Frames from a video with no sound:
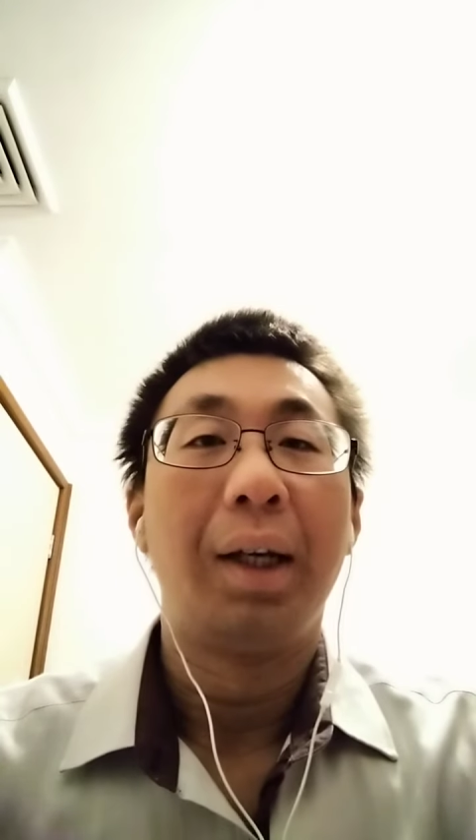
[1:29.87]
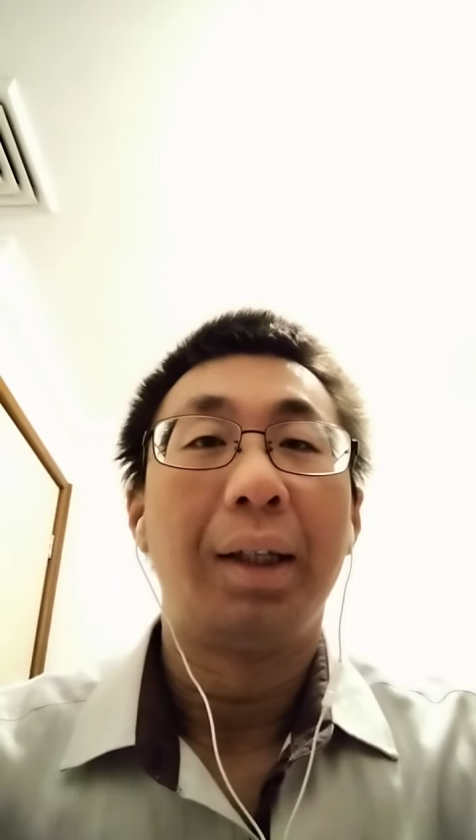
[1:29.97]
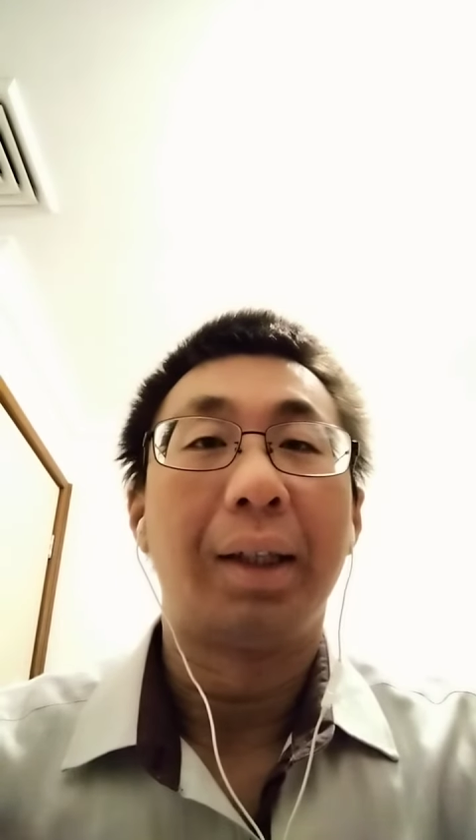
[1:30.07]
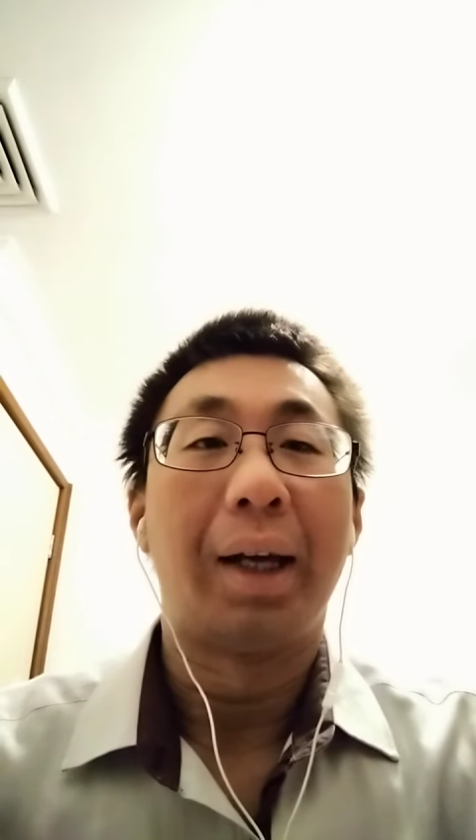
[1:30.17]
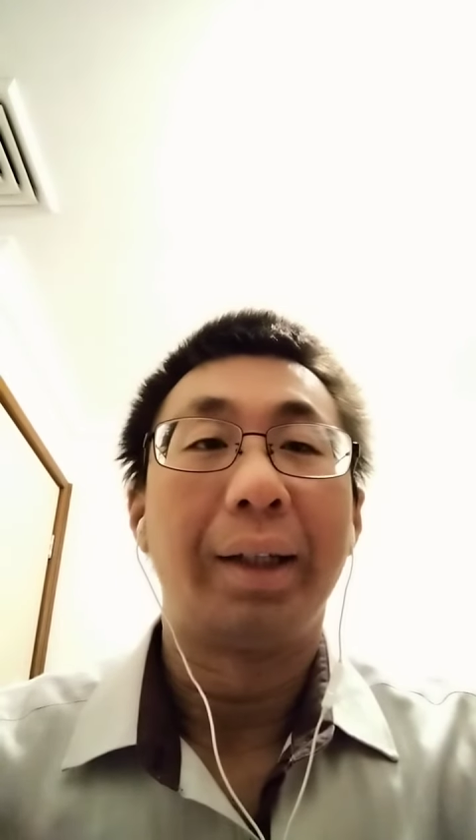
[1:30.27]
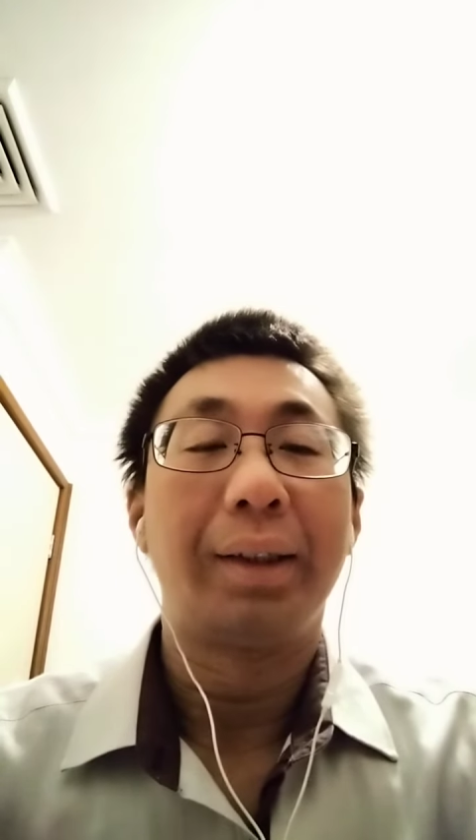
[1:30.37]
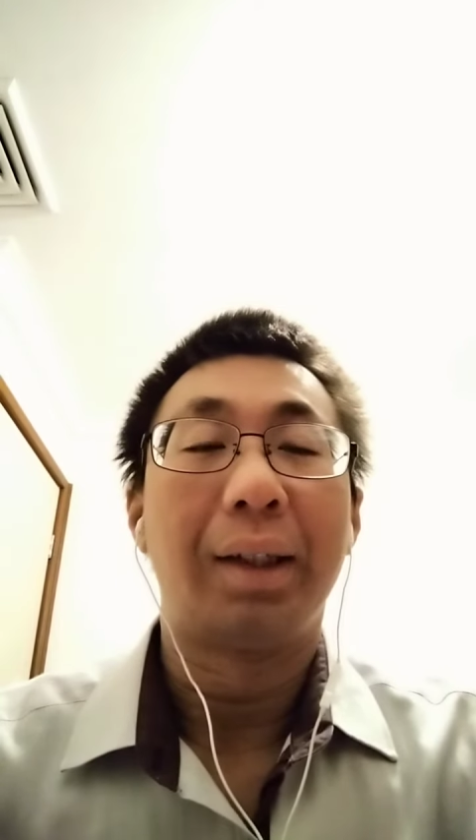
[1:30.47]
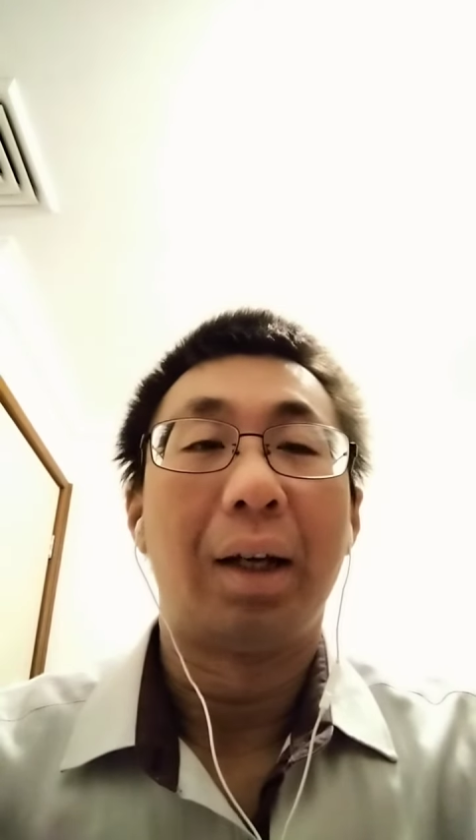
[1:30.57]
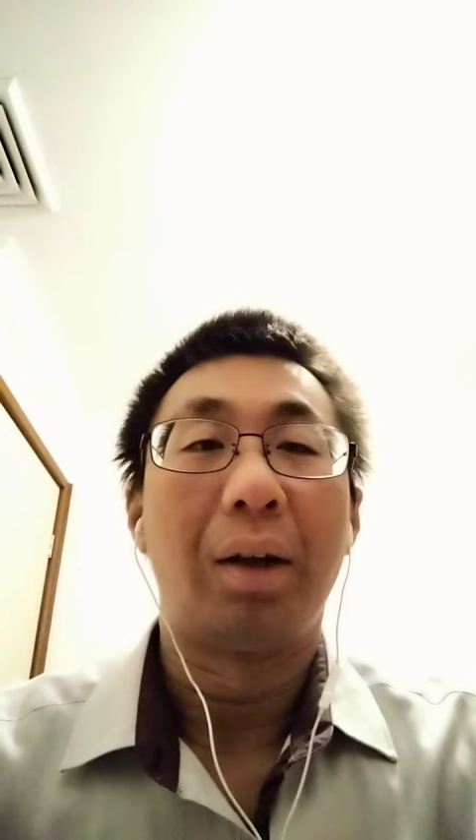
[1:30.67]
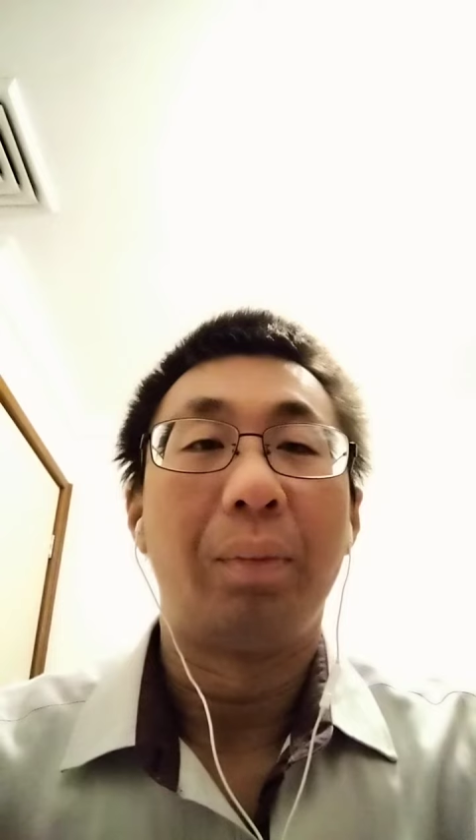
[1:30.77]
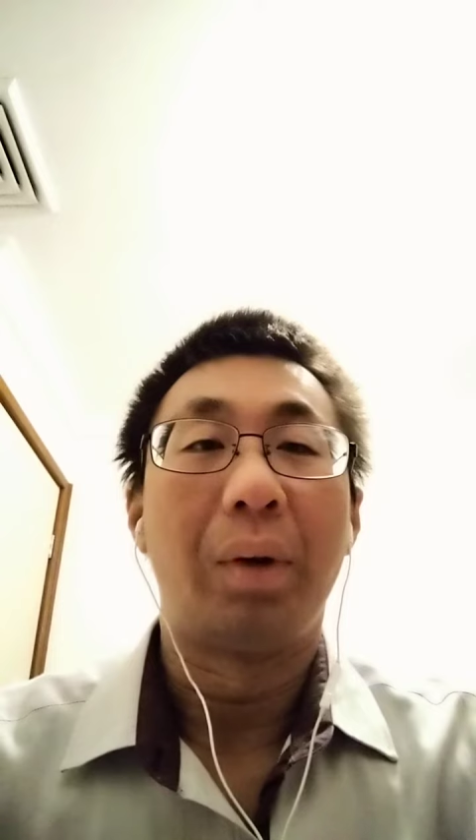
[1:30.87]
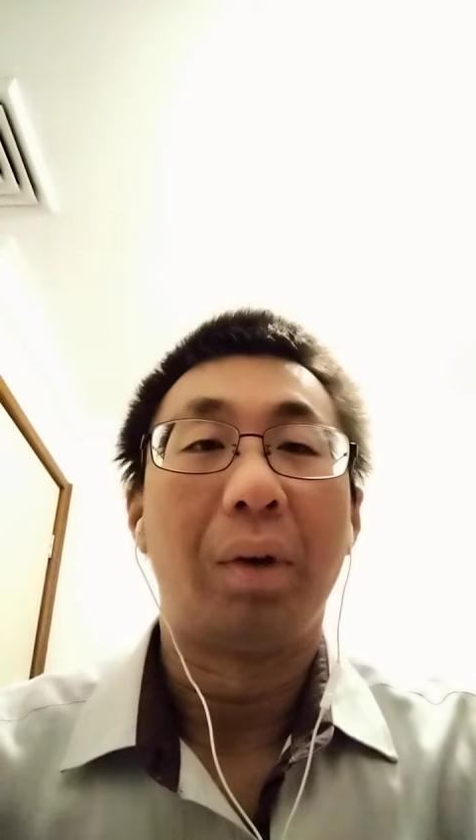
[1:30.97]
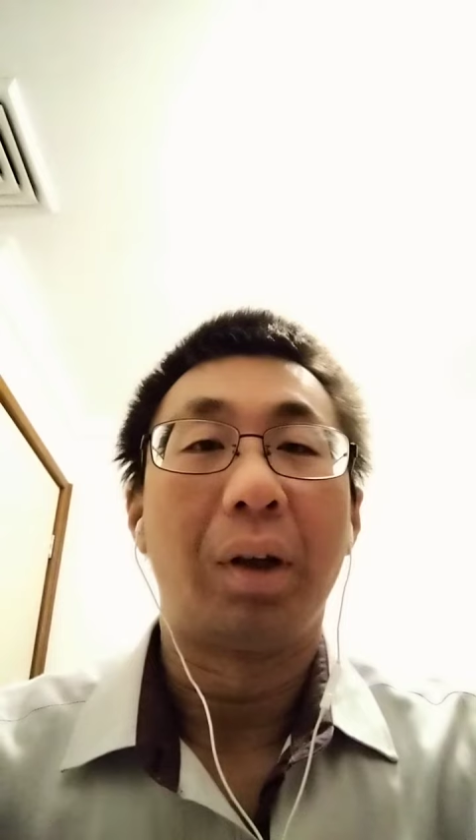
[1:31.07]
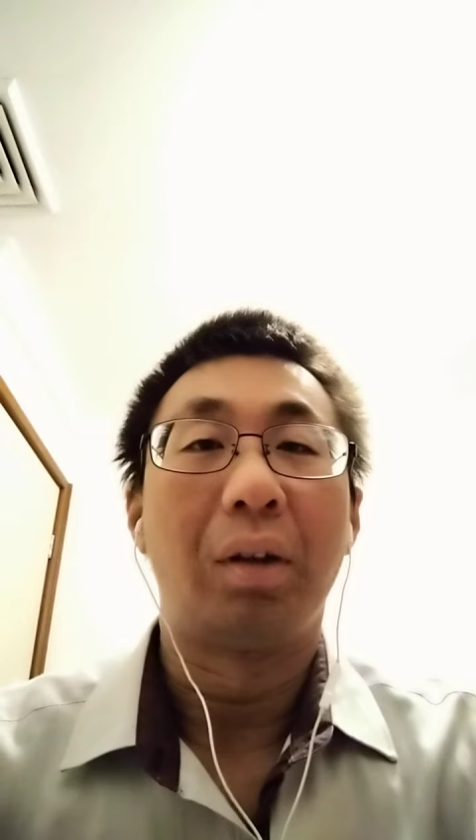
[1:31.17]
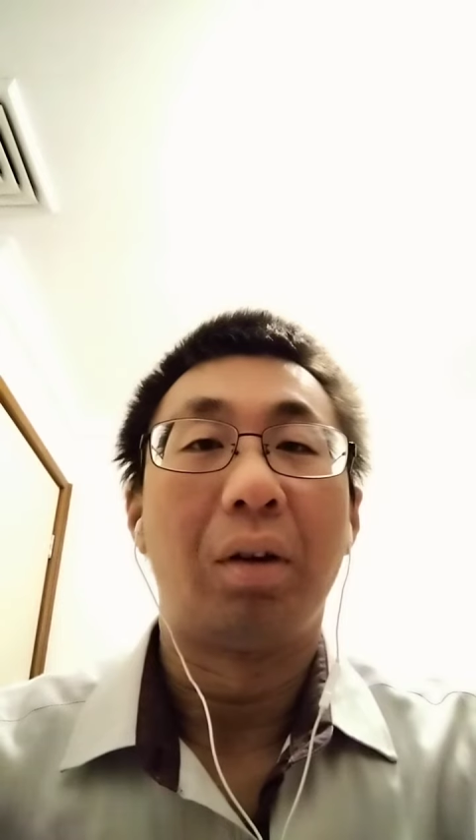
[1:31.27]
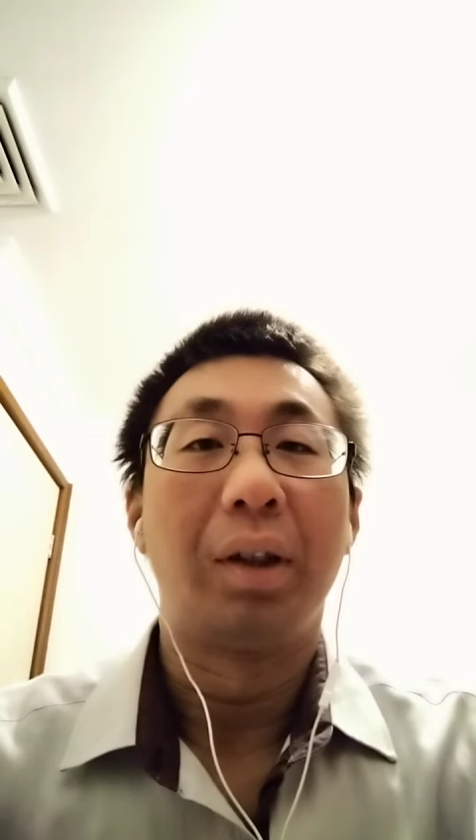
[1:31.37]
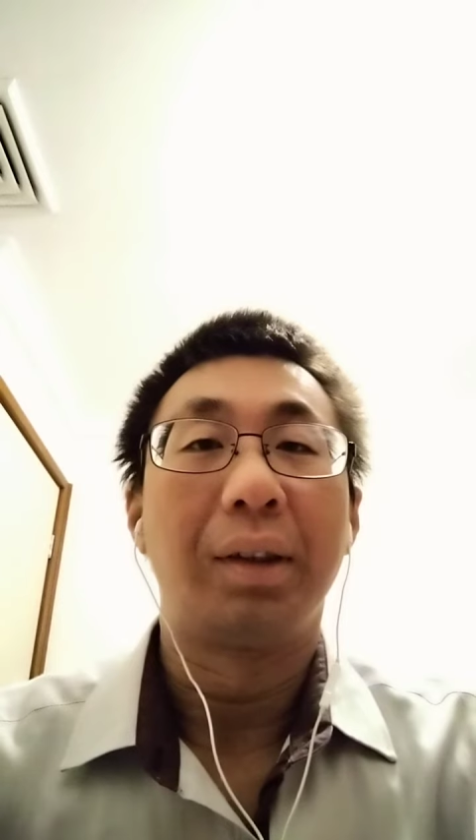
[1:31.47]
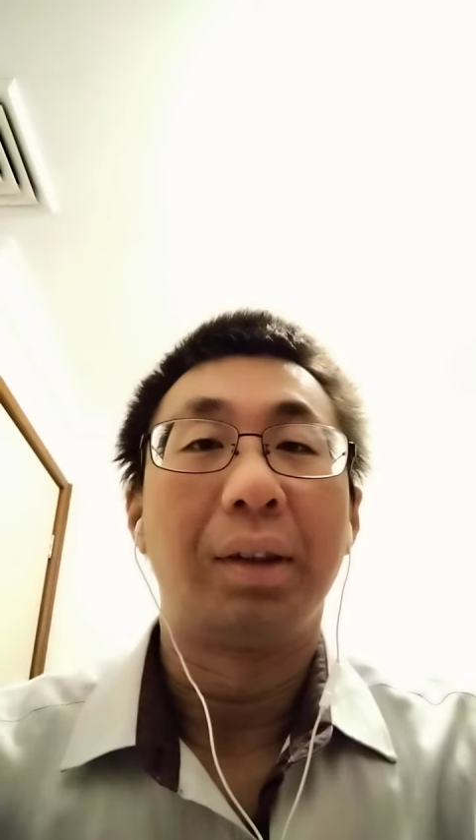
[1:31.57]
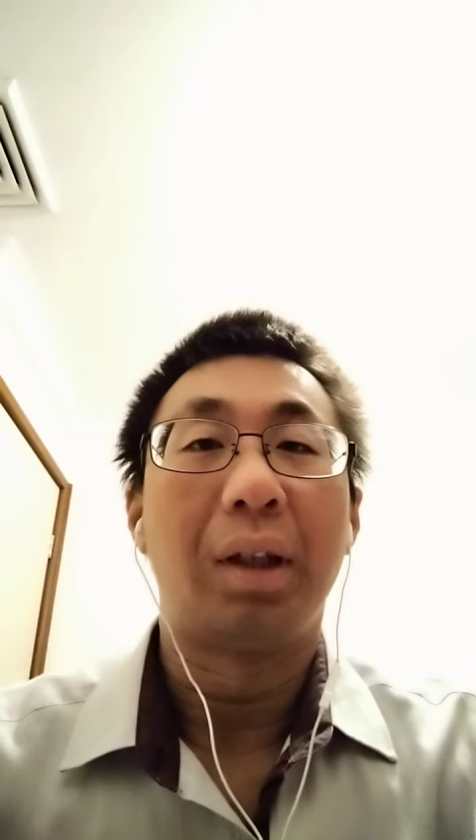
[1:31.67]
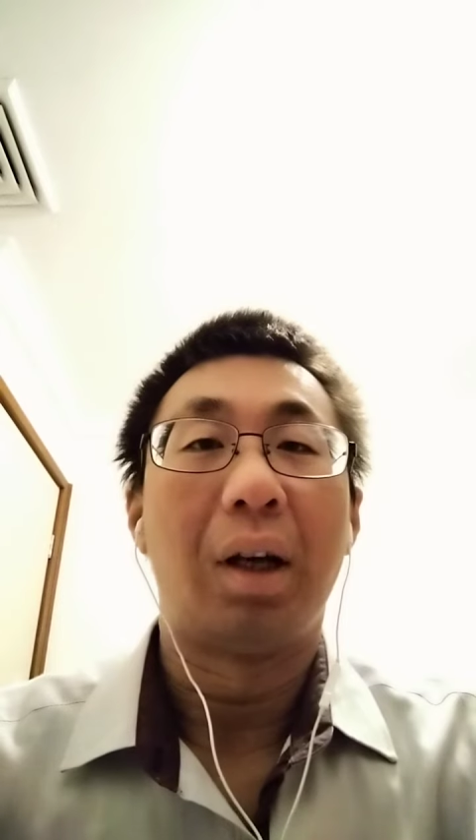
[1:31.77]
that I've been recognised